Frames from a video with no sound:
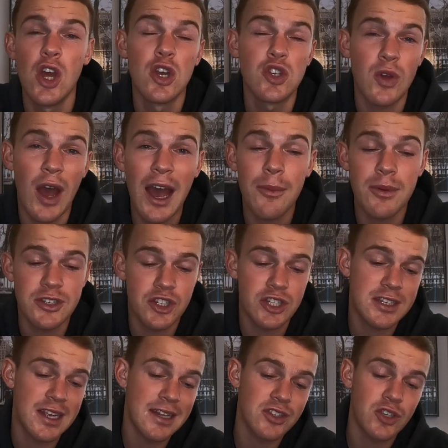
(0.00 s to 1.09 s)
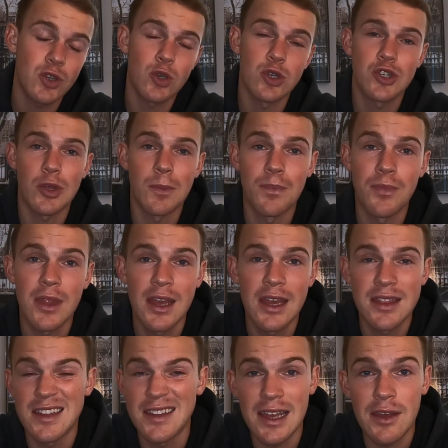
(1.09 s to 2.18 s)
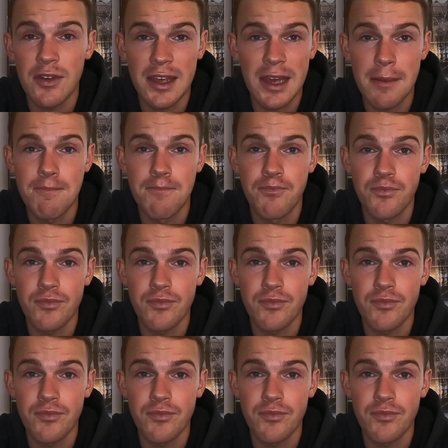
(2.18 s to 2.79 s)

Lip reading: So I would just tend to use them the day of a game.